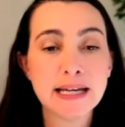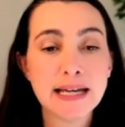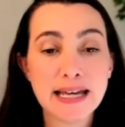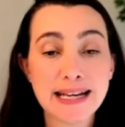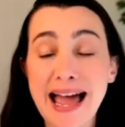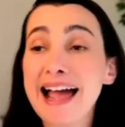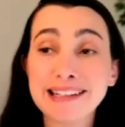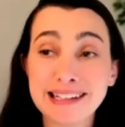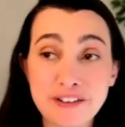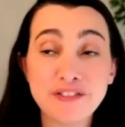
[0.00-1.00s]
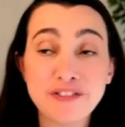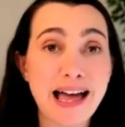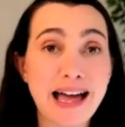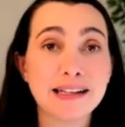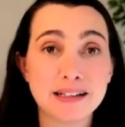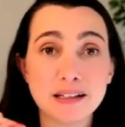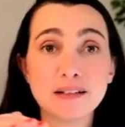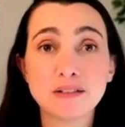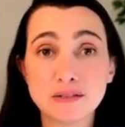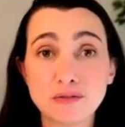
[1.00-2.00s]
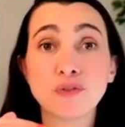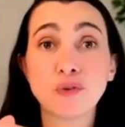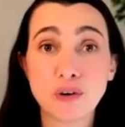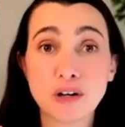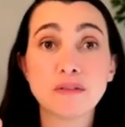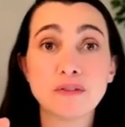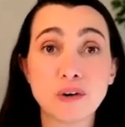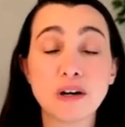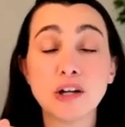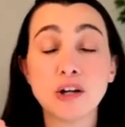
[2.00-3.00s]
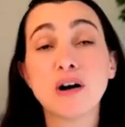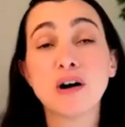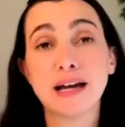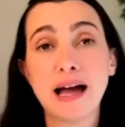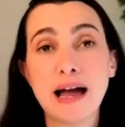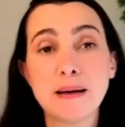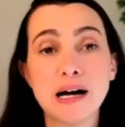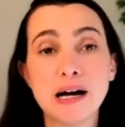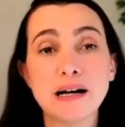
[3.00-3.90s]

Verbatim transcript: And I lived that for for a long time